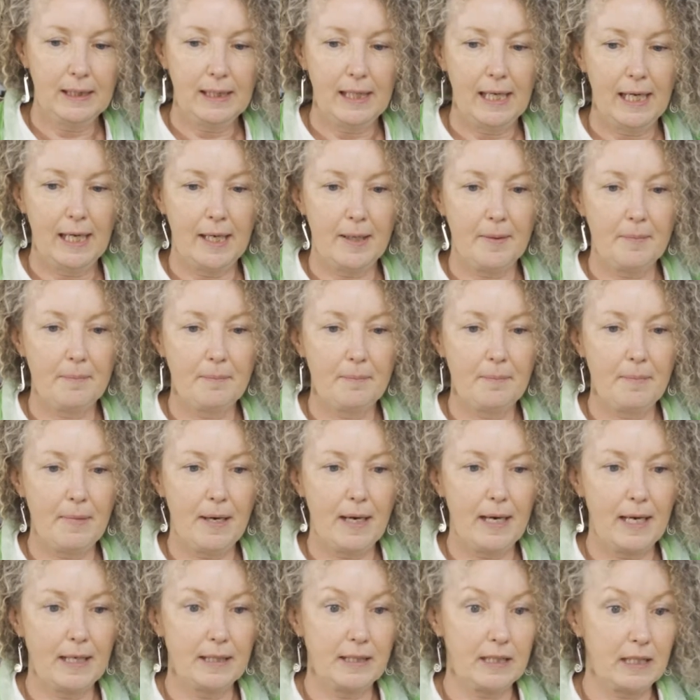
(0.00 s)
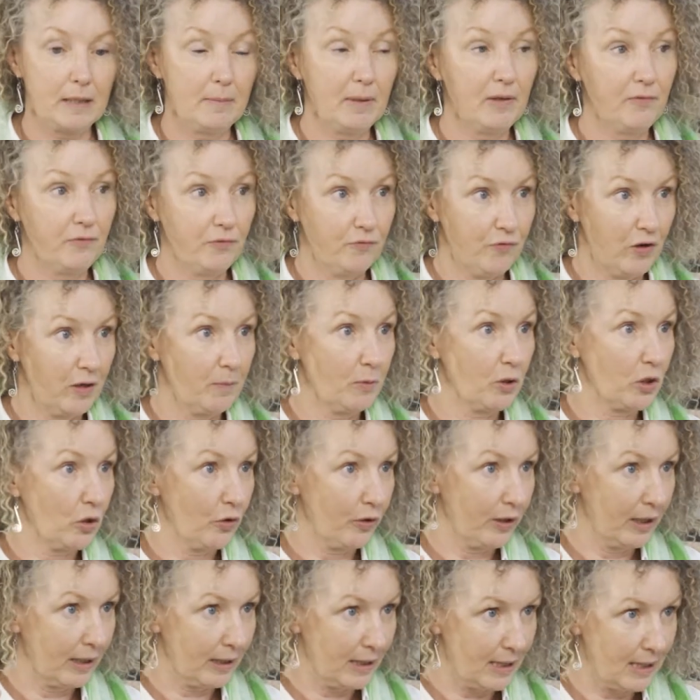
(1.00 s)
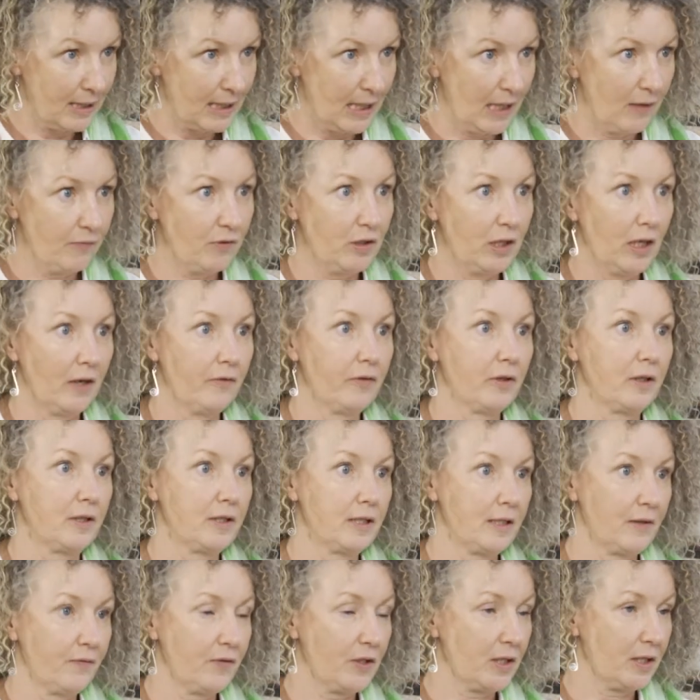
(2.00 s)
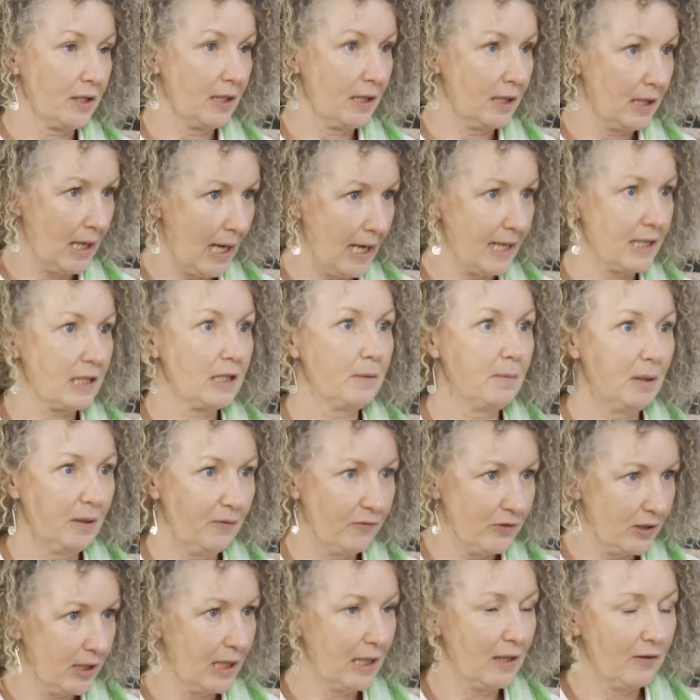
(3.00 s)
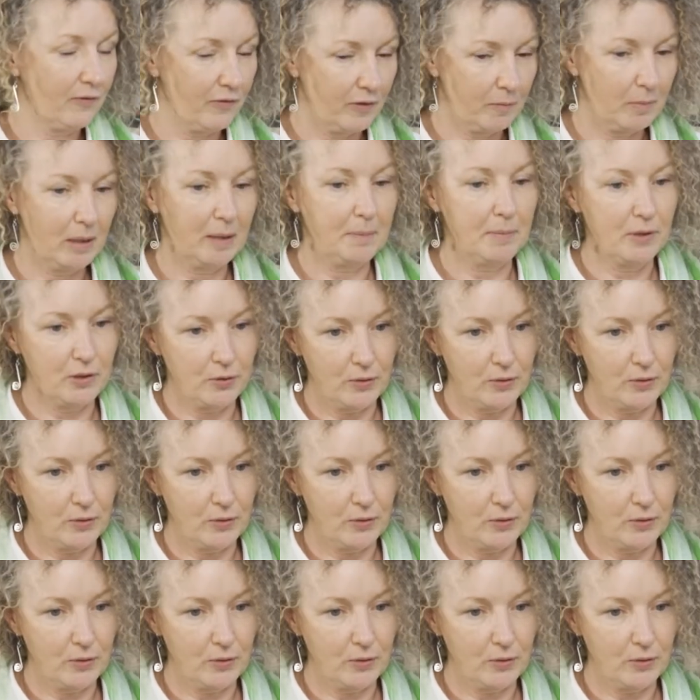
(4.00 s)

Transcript: and it'll be very much looking at the safety of it, because it has to be safe in people.